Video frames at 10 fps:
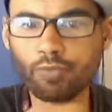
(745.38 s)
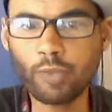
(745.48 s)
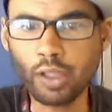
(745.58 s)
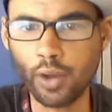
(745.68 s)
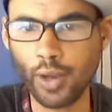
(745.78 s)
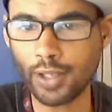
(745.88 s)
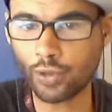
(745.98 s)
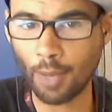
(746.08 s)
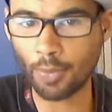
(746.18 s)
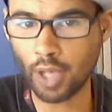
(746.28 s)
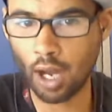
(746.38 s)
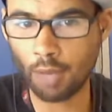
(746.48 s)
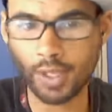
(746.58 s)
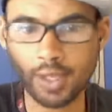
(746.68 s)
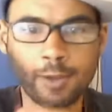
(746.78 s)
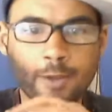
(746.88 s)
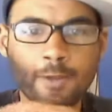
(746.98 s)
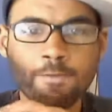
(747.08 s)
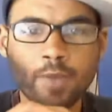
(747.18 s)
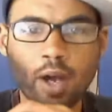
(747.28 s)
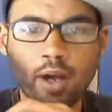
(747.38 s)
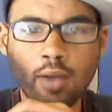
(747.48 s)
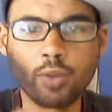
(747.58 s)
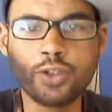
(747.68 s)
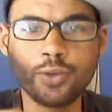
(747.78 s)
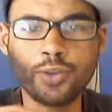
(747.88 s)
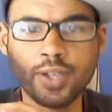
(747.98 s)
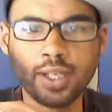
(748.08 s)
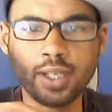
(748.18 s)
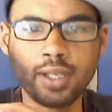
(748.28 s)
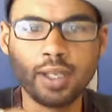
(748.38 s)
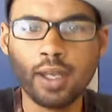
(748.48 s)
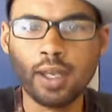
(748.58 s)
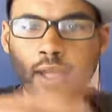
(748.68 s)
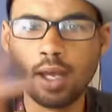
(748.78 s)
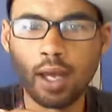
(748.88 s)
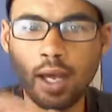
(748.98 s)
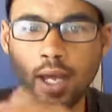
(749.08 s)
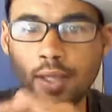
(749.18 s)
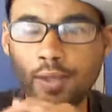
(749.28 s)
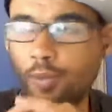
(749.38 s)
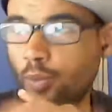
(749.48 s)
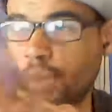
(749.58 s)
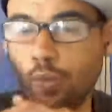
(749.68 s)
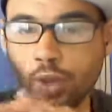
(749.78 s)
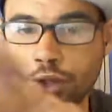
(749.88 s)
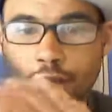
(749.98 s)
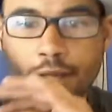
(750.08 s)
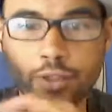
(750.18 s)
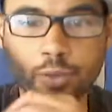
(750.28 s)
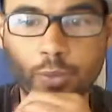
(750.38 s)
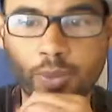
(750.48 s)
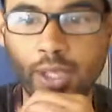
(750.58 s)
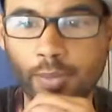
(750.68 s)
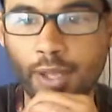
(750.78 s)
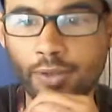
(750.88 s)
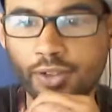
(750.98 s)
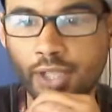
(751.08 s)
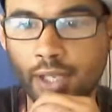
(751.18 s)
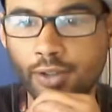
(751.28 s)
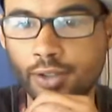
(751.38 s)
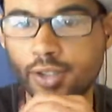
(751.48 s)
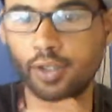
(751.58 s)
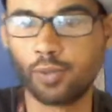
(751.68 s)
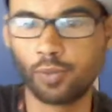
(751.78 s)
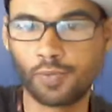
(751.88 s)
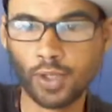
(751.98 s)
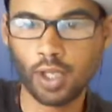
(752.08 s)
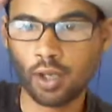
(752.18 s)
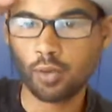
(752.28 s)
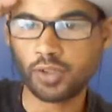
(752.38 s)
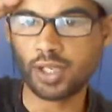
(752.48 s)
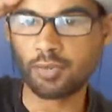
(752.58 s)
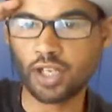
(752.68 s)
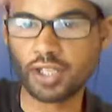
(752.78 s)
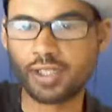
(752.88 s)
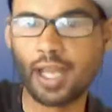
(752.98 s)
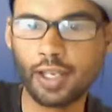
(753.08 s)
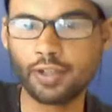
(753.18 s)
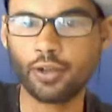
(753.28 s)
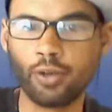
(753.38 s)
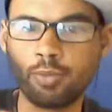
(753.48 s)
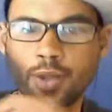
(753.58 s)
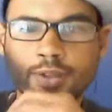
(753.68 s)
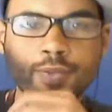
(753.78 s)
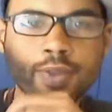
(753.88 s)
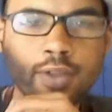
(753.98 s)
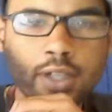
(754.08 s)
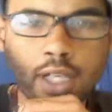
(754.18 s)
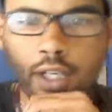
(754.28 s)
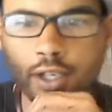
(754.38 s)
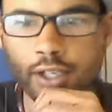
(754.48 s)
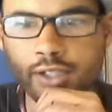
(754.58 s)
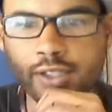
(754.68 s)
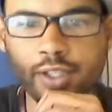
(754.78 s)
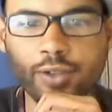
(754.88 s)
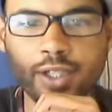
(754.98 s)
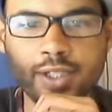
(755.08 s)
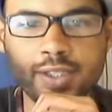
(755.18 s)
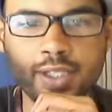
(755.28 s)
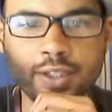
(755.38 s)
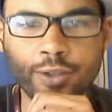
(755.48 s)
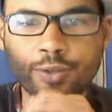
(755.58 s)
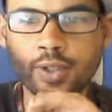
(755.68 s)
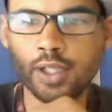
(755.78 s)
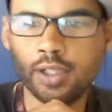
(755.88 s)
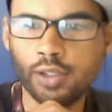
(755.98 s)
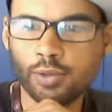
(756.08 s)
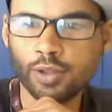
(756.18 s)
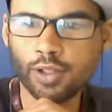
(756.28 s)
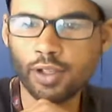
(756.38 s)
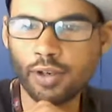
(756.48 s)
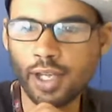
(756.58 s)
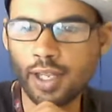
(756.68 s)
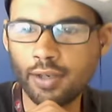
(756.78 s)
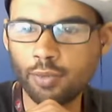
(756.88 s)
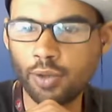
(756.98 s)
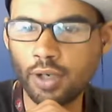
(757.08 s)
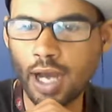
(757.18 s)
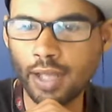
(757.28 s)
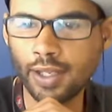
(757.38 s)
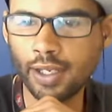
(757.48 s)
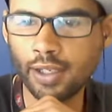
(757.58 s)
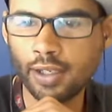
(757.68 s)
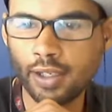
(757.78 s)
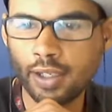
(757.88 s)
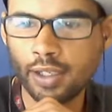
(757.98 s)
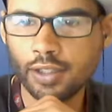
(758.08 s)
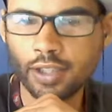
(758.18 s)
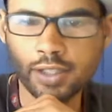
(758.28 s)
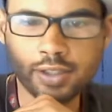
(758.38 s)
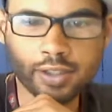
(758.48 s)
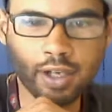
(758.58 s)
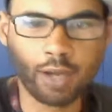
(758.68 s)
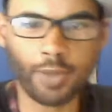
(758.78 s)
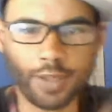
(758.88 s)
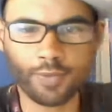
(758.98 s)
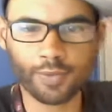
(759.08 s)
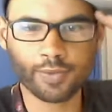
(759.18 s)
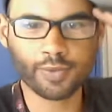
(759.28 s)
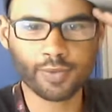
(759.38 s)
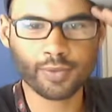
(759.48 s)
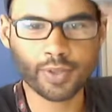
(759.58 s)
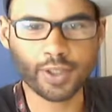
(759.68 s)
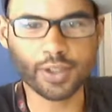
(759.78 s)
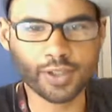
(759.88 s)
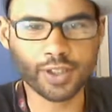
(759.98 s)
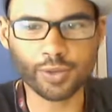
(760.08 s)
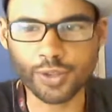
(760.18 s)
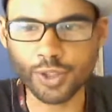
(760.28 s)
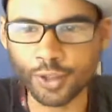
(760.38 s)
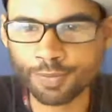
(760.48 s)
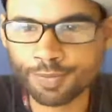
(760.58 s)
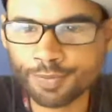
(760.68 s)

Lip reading: go ahead and drop a comment on what you think, what your answer would be, Emmanuel Sanders. What's up, Jason? How you doing, brother? Good to see you. Good to see you. We're gonna go ahead and we'll highlight Jason's comment. Good to see you, sir.